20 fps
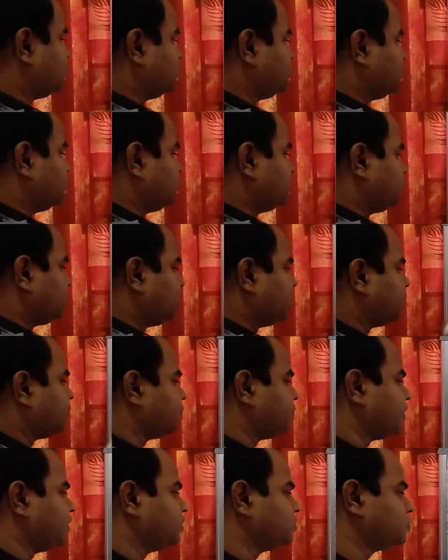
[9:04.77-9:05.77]
FA is
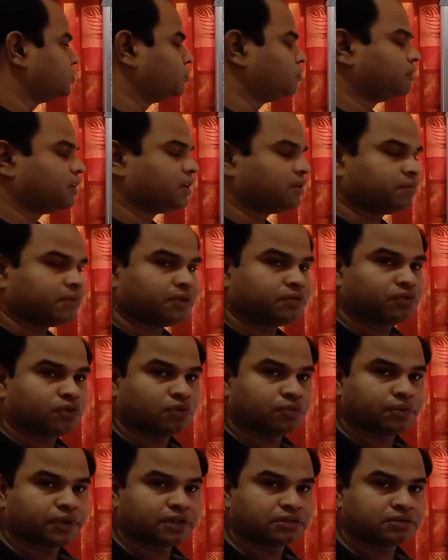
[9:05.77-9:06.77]
equal to 1 by 4 pi
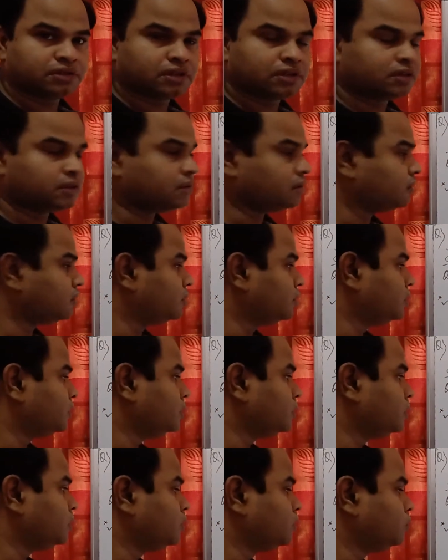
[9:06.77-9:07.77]
epsilon
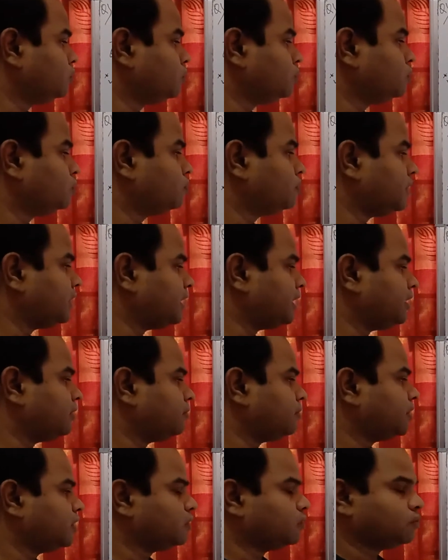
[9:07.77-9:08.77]
q by A by root
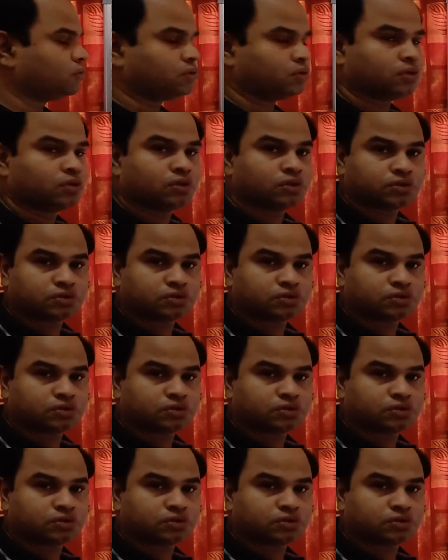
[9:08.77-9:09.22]
whole square